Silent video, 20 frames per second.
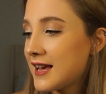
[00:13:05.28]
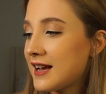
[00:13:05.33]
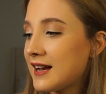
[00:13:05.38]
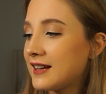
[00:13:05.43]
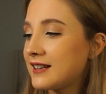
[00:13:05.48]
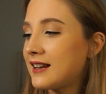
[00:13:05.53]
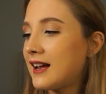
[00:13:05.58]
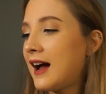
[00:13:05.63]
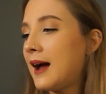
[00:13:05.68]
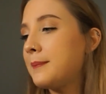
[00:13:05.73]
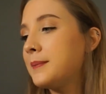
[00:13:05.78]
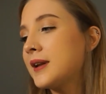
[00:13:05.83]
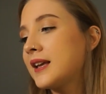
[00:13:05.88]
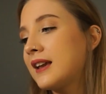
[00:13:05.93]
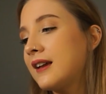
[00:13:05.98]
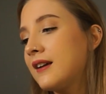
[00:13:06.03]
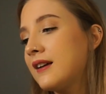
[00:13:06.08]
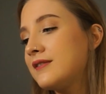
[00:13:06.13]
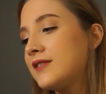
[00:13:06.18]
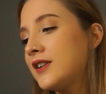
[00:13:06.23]
and I'm gonna
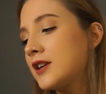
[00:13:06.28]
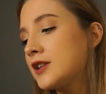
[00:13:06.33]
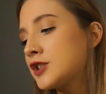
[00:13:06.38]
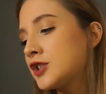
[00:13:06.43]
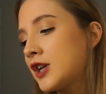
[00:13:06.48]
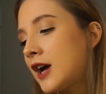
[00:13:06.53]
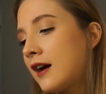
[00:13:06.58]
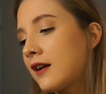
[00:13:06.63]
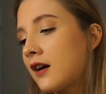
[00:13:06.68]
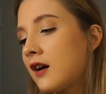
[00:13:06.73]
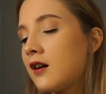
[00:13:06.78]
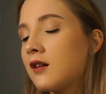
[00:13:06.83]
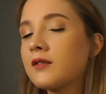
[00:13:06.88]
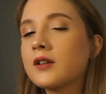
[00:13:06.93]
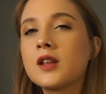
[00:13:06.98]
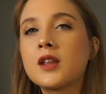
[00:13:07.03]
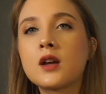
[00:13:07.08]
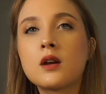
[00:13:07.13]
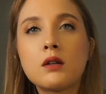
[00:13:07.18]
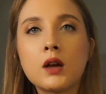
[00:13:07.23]
give a shout out
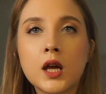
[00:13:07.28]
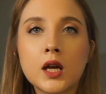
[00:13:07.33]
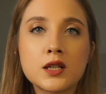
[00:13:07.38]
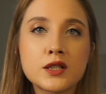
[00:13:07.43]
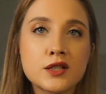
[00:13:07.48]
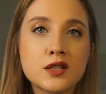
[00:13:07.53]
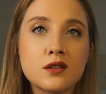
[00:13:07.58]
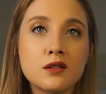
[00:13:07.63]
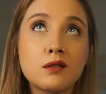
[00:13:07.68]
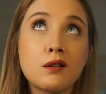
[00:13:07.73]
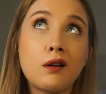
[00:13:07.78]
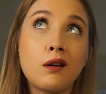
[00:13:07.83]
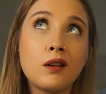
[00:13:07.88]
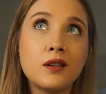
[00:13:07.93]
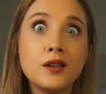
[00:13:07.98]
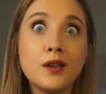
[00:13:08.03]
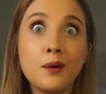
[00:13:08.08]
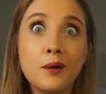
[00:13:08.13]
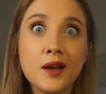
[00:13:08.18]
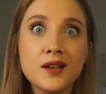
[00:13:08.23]
really quick
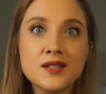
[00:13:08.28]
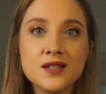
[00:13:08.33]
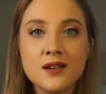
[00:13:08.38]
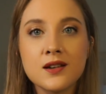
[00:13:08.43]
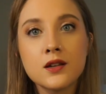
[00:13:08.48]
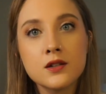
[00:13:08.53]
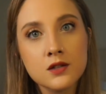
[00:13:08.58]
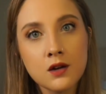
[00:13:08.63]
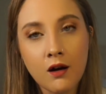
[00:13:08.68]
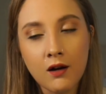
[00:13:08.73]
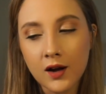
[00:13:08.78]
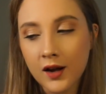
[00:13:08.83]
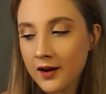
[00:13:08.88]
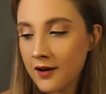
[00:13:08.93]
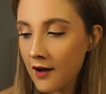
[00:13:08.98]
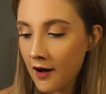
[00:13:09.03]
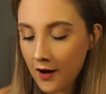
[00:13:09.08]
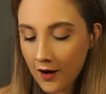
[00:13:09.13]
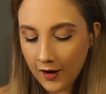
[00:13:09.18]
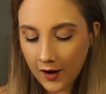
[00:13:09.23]
to, you guessed it,
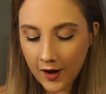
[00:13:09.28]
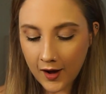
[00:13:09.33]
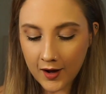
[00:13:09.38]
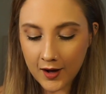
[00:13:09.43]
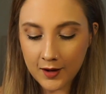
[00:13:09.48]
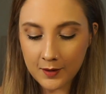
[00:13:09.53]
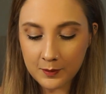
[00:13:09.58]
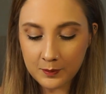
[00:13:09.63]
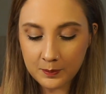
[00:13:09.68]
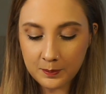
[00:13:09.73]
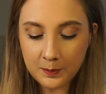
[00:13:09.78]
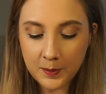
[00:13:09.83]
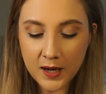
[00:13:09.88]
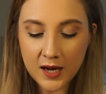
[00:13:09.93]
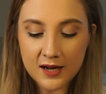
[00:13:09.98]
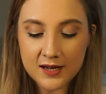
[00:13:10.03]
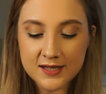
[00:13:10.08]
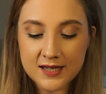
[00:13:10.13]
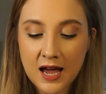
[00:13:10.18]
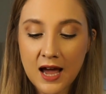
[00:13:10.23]
Tarte.
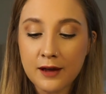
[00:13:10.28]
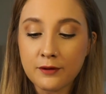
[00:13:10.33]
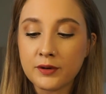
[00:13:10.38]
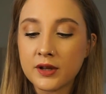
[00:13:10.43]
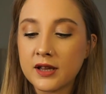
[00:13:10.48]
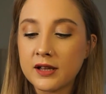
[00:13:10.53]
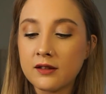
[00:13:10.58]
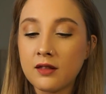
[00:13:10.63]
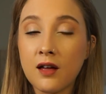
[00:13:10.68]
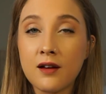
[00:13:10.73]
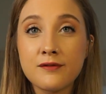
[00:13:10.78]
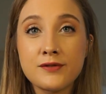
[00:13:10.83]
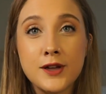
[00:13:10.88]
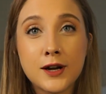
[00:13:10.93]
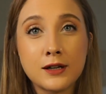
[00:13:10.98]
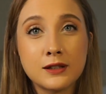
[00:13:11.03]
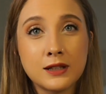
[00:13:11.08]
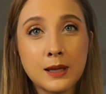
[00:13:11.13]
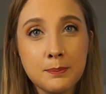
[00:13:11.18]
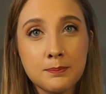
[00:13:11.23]
Because I really love
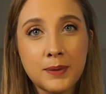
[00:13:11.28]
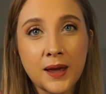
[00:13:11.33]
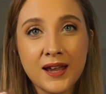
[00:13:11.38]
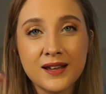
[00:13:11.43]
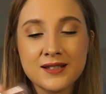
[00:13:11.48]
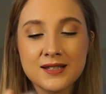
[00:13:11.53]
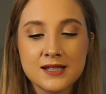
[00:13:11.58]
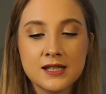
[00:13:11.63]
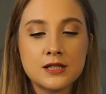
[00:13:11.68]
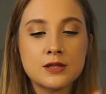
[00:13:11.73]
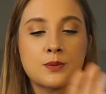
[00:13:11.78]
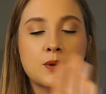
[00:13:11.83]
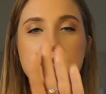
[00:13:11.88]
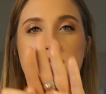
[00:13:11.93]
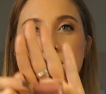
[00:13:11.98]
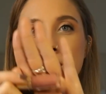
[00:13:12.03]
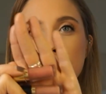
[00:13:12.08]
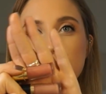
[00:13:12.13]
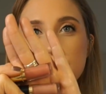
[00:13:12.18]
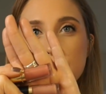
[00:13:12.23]
their lip paints. These
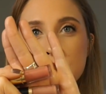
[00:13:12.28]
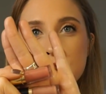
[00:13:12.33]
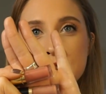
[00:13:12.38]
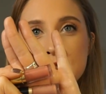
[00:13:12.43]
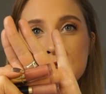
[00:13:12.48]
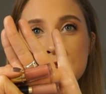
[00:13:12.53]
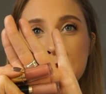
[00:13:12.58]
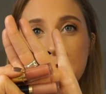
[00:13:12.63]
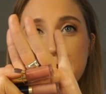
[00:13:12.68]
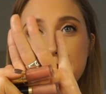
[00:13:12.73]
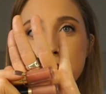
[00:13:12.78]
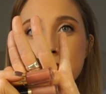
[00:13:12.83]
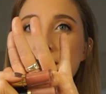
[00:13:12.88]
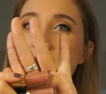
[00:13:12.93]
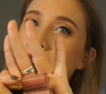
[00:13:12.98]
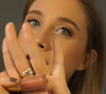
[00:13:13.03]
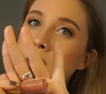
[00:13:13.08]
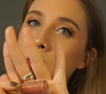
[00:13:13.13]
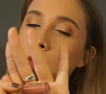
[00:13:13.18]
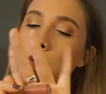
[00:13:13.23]
ones are just some
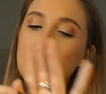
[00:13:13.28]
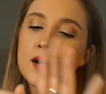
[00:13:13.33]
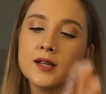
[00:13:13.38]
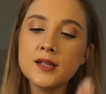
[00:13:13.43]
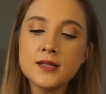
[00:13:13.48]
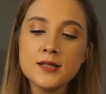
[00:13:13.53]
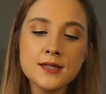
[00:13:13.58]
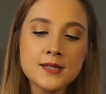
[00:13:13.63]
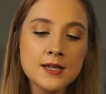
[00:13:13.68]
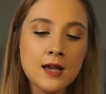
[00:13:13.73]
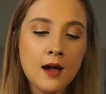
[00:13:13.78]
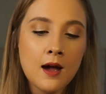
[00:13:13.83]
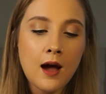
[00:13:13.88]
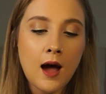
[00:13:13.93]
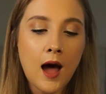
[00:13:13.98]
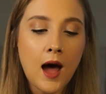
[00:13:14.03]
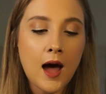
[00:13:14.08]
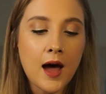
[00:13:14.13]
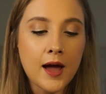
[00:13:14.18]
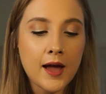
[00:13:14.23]
mini ones.
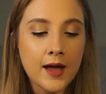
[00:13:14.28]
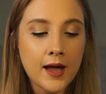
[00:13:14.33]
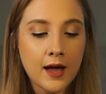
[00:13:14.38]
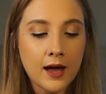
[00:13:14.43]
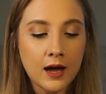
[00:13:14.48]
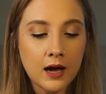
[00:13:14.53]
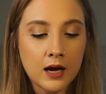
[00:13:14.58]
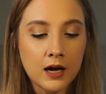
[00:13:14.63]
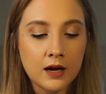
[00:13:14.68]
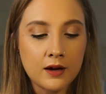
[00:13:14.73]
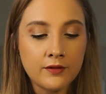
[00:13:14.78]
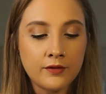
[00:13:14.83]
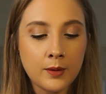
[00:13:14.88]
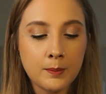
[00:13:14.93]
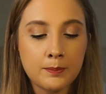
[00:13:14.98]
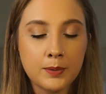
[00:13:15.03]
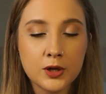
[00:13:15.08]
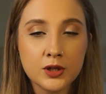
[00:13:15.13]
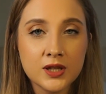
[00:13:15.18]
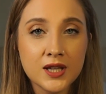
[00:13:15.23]
I
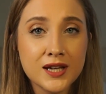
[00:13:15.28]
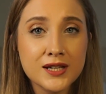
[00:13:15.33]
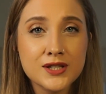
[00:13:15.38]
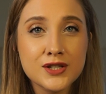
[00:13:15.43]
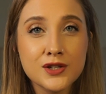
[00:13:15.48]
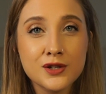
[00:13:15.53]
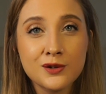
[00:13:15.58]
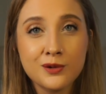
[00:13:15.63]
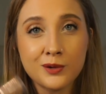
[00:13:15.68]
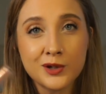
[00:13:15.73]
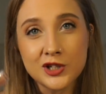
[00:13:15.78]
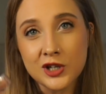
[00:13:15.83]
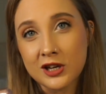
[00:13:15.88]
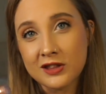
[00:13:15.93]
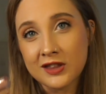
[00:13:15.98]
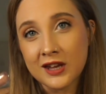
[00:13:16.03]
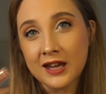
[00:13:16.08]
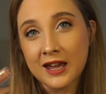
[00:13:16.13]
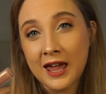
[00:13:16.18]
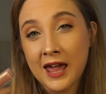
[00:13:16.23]
have Birthday Suit, which I
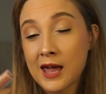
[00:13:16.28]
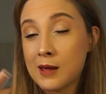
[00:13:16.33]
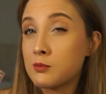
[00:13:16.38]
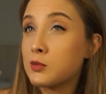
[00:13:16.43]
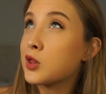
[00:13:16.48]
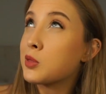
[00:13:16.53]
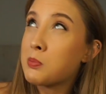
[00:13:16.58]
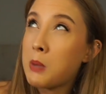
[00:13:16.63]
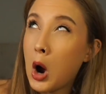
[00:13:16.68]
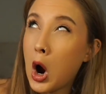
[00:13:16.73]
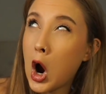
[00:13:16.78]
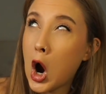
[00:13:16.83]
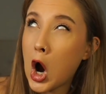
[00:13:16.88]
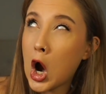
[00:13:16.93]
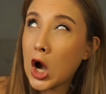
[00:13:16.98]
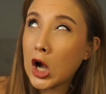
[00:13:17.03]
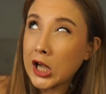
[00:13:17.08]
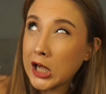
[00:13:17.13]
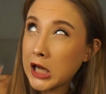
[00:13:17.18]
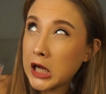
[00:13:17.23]
think came with
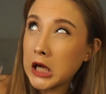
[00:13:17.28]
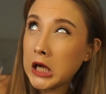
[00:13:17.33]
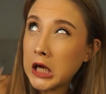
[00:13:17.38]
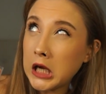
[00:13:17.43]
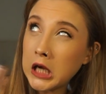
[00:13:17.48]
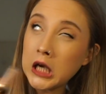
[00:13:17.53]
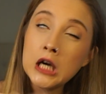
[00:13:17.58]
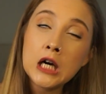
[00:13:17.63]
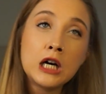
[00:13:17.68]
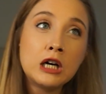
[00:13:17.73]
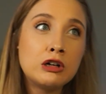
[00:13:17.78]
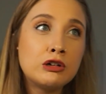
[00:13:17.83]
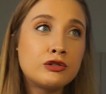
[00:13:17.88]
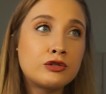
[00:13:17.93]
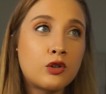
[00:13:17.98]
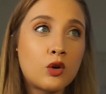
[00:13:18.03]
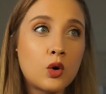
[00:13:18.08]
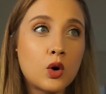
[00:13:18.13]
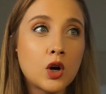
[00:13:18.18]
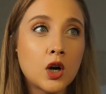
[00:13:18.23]
Party
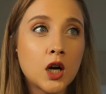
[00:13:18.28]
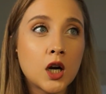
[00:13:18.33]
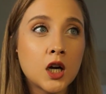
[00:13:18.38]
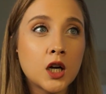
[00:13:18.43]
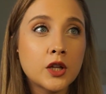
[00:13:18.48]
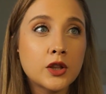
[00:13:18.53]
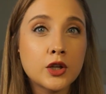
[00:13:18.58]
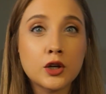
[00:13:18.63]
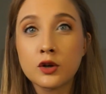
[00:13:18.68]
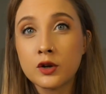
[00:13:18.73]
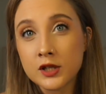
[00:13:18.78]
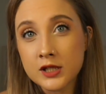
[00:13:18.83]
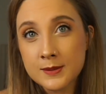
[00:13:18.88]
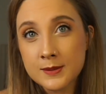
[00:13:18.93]
for the